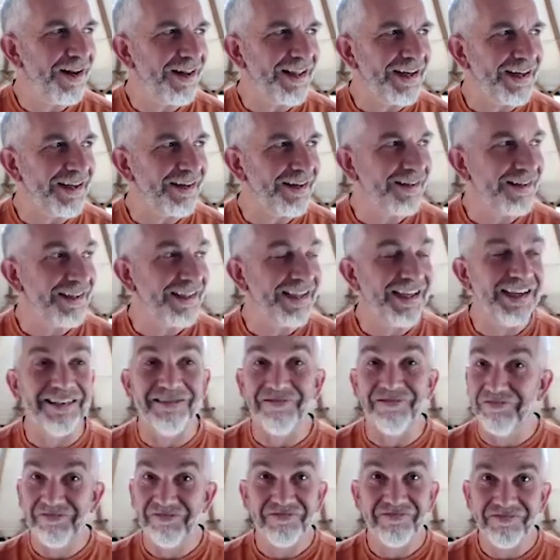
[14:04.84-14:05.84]
that, again,
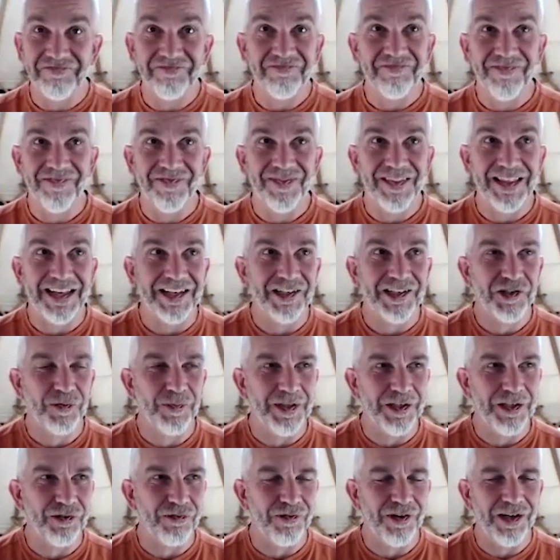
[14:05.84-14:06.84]
that to
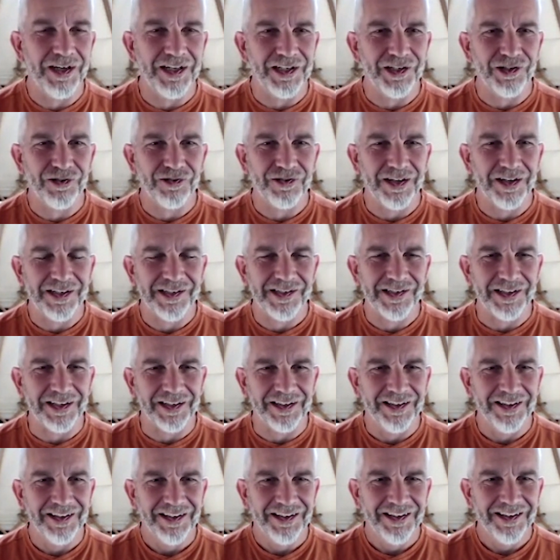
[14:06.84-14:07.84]
me is really interesting,
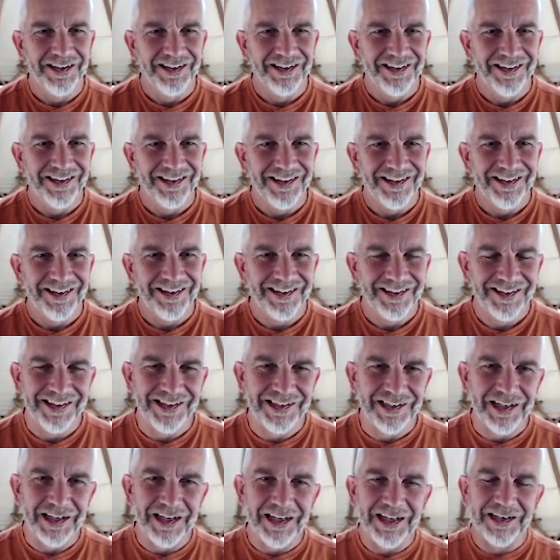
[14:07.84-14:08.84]

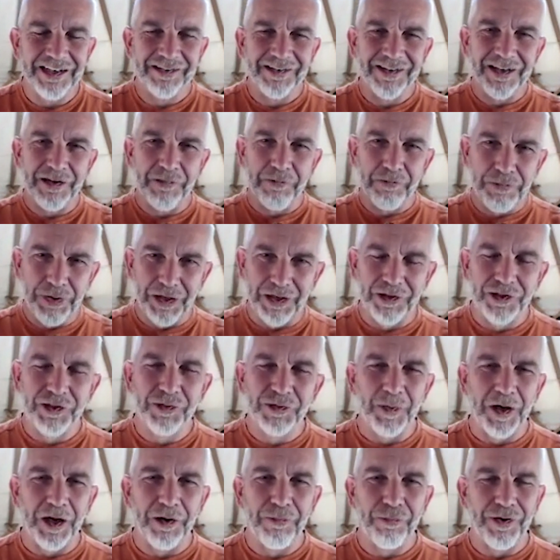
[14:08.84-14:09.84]
because it builds
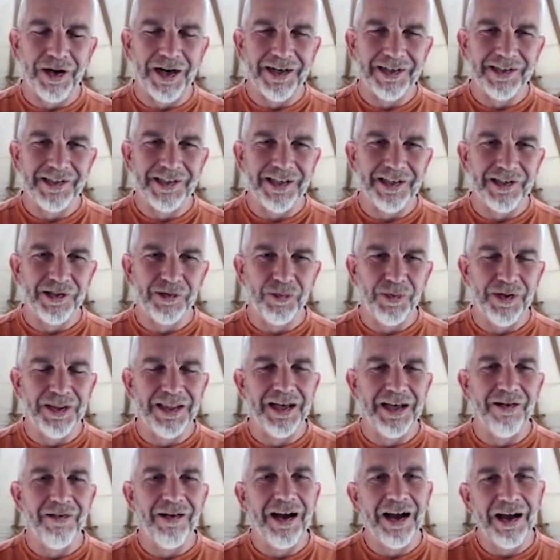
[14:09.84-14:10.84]
my practice
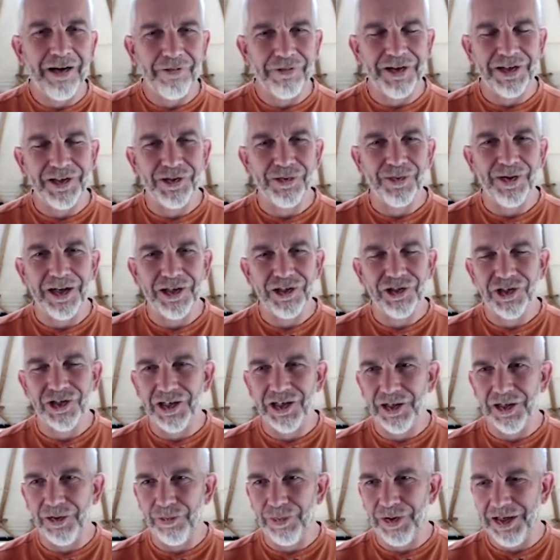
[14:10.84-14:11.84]
without having to
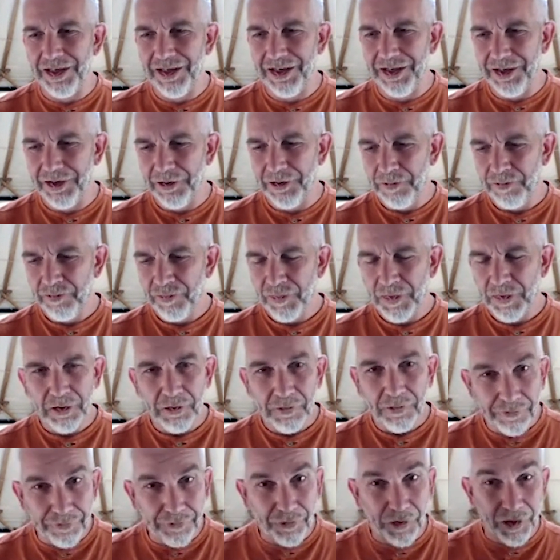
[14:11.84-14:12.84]
actually be
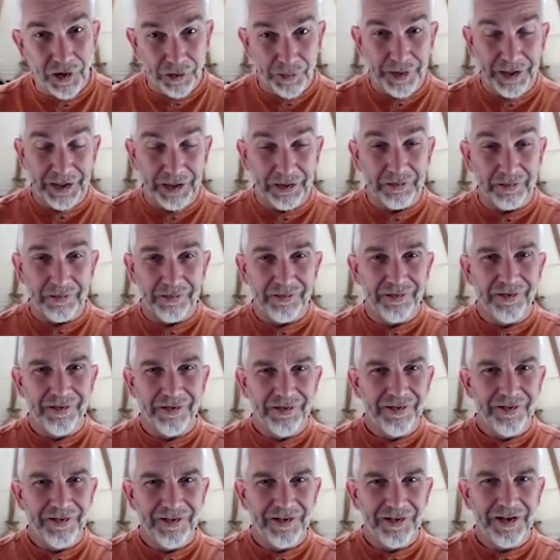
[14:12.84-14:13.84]
following
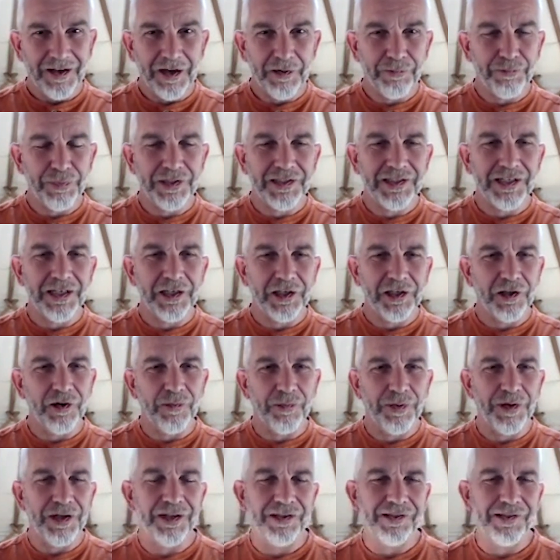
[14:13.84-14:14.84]
a particular
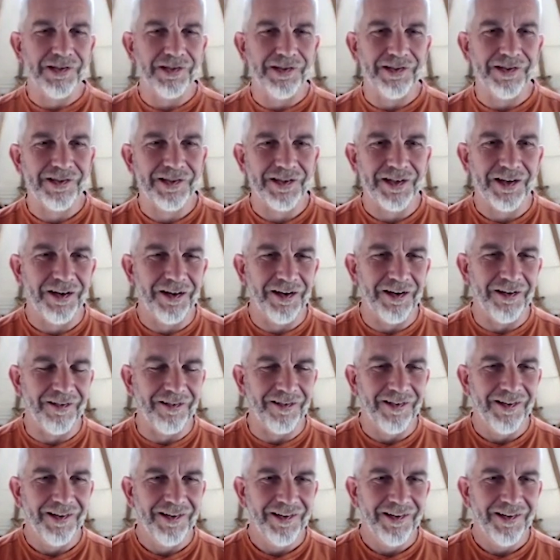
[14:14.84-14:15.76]
person's style.